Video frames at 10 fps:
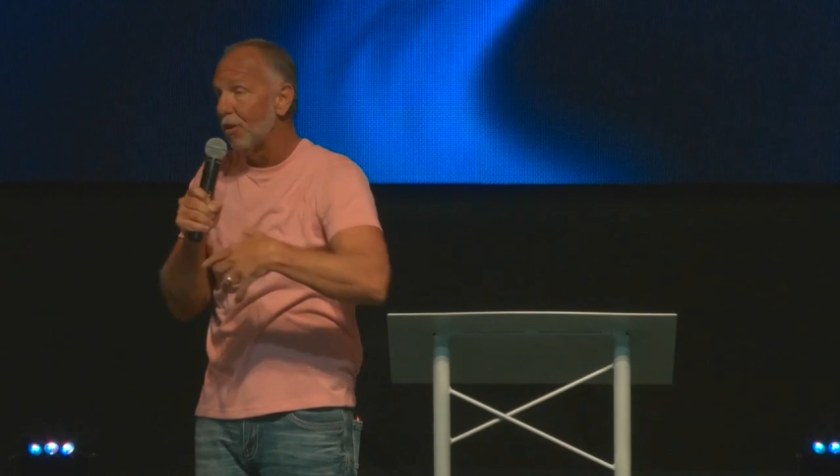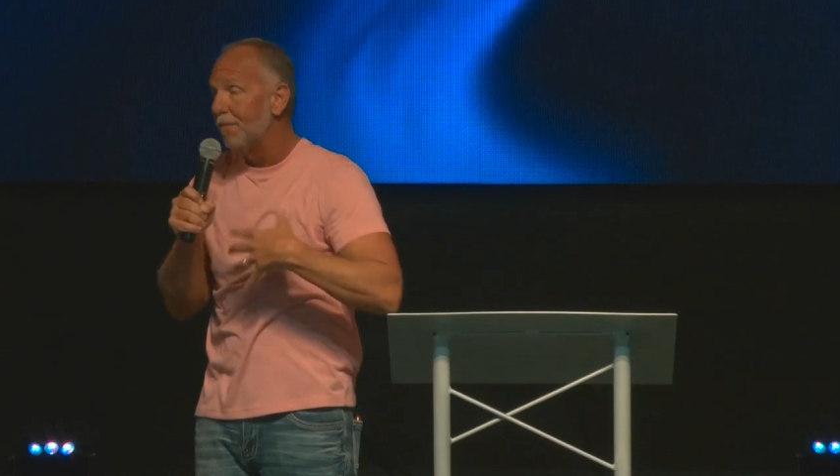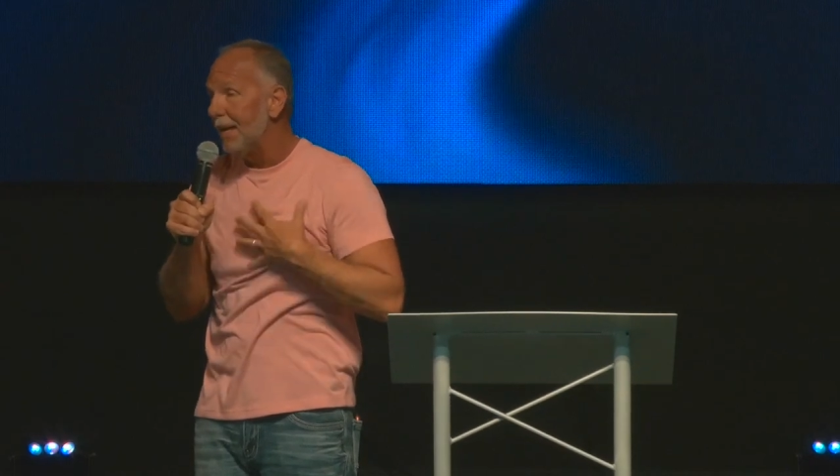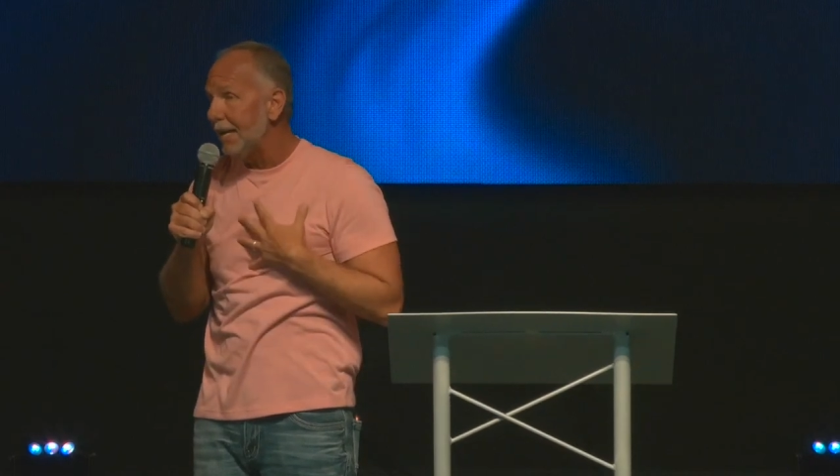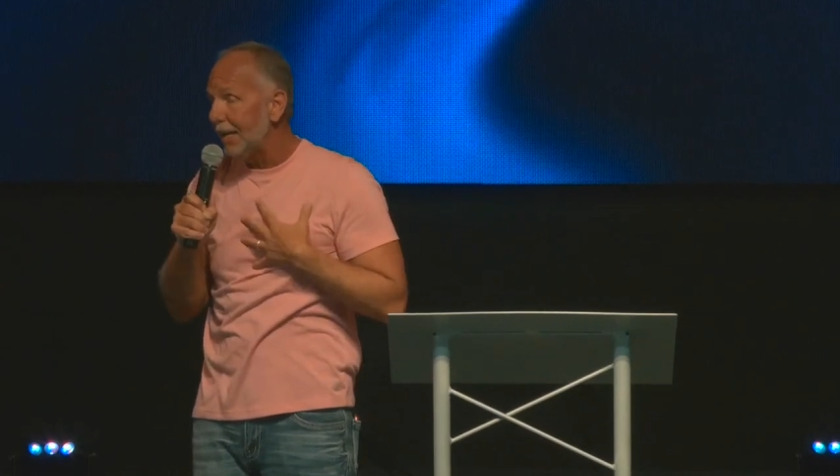
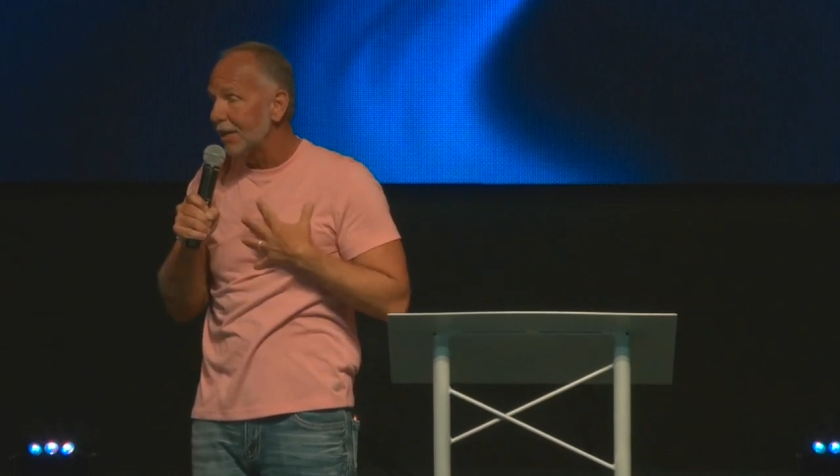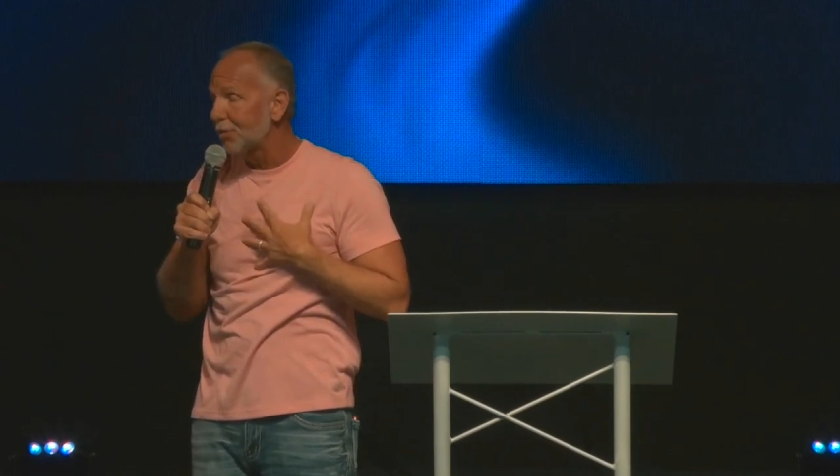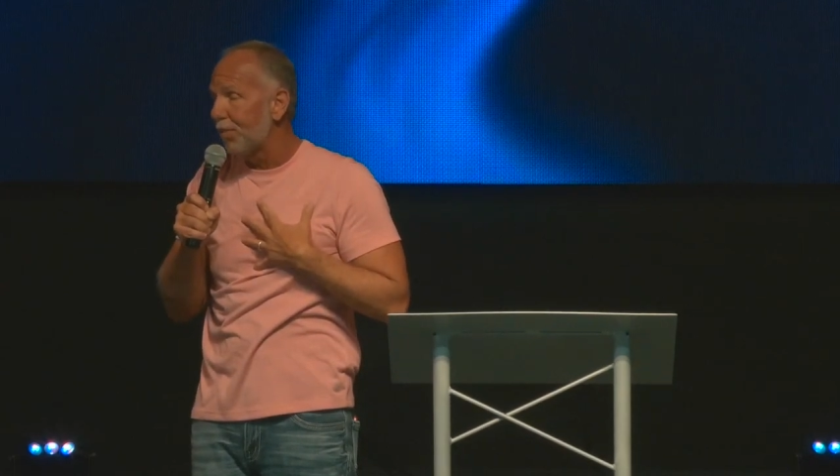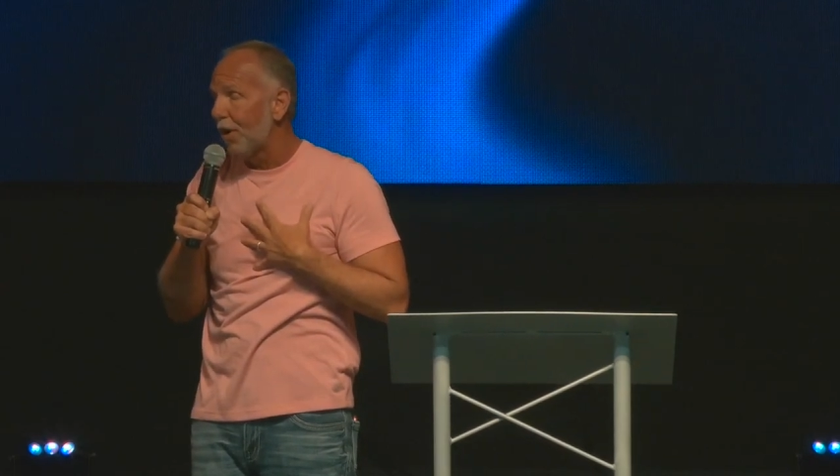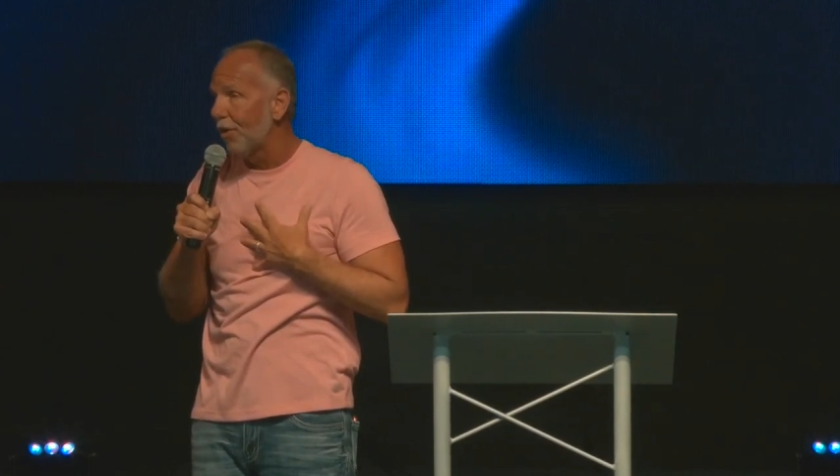For
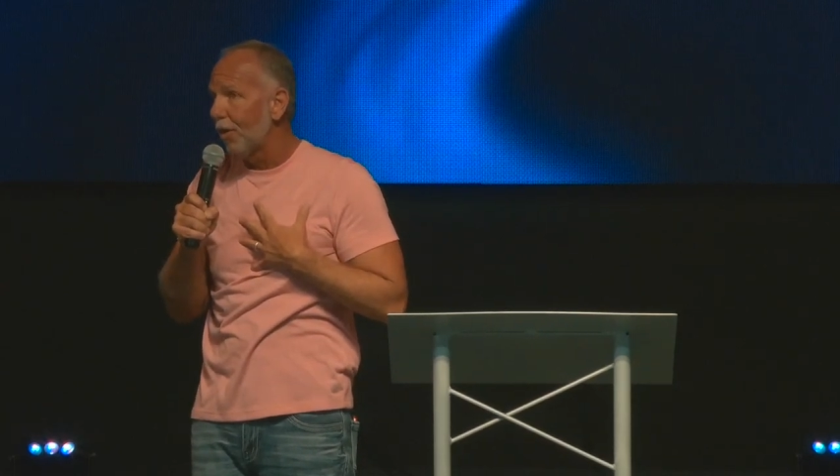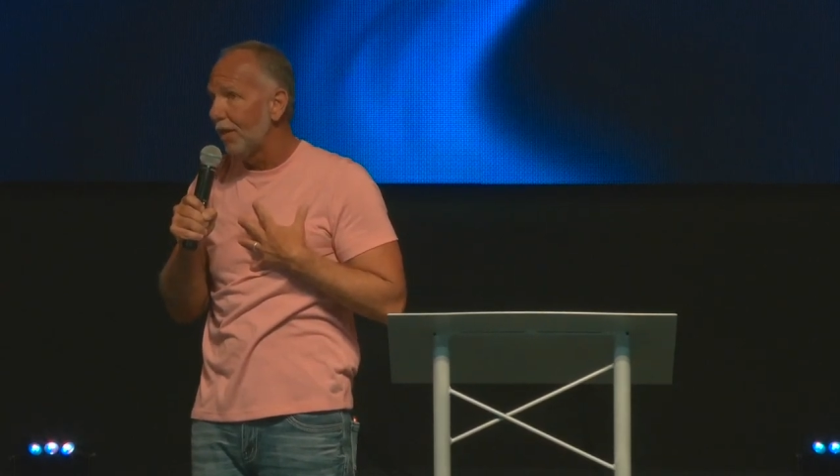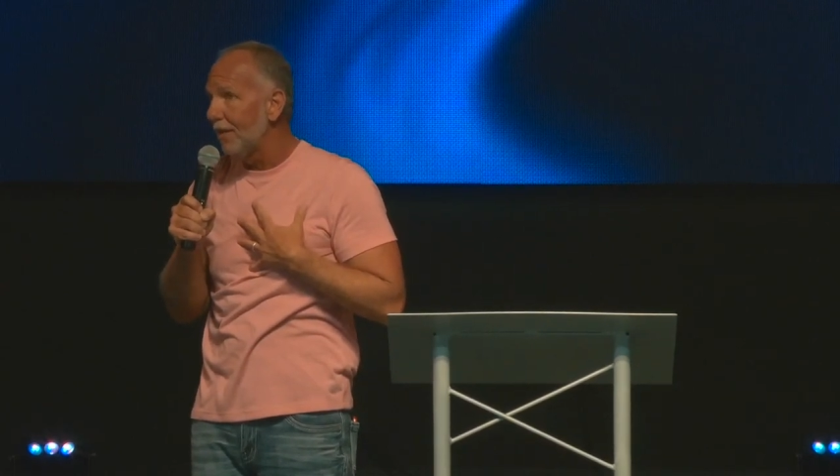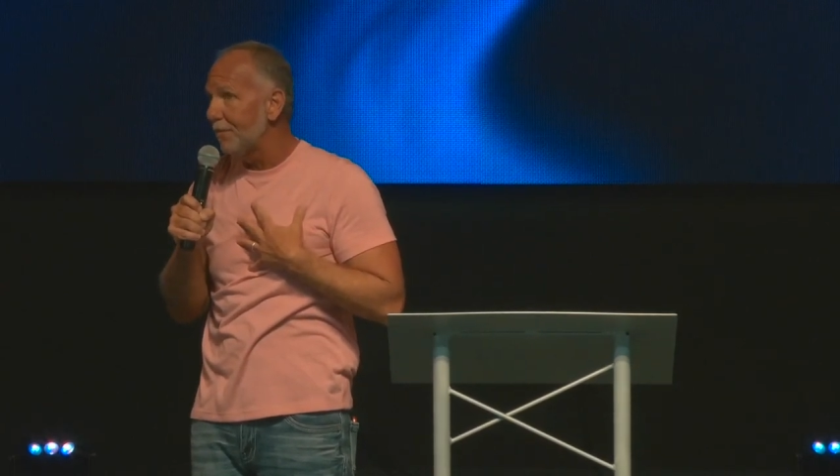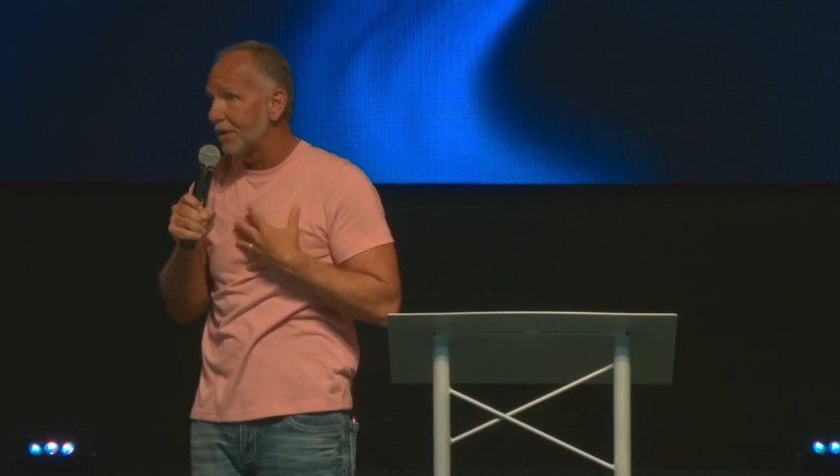me, it's part
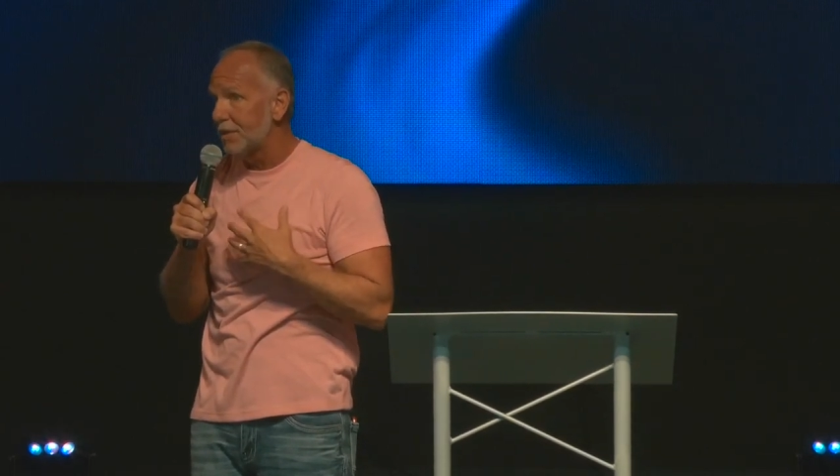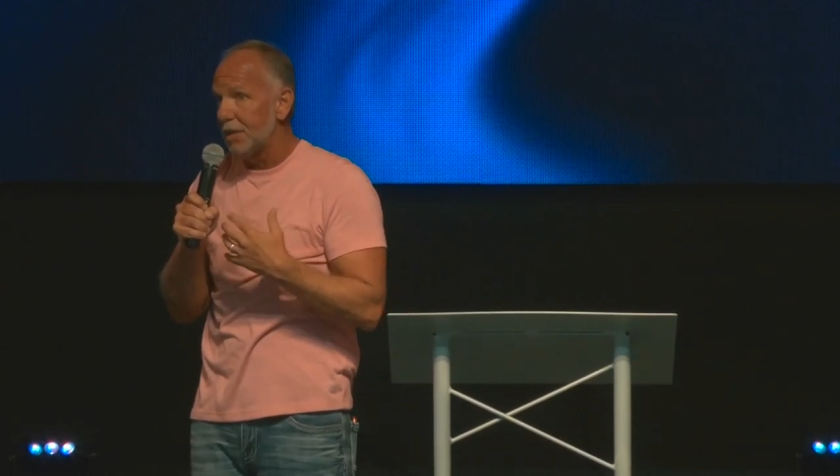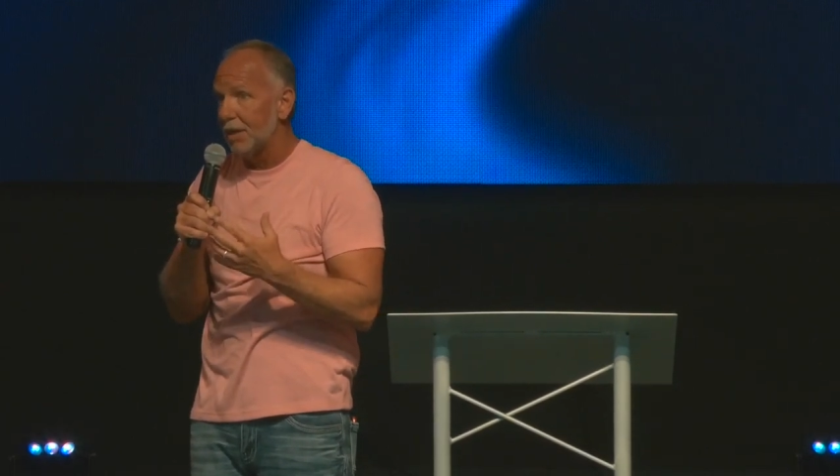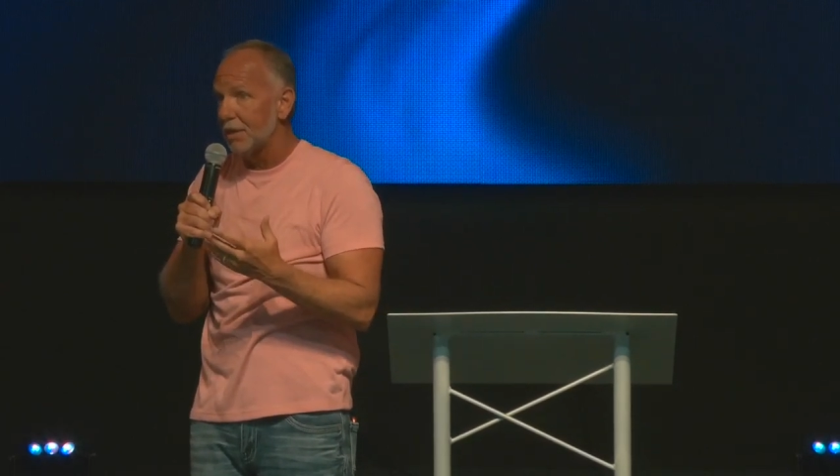of the litmus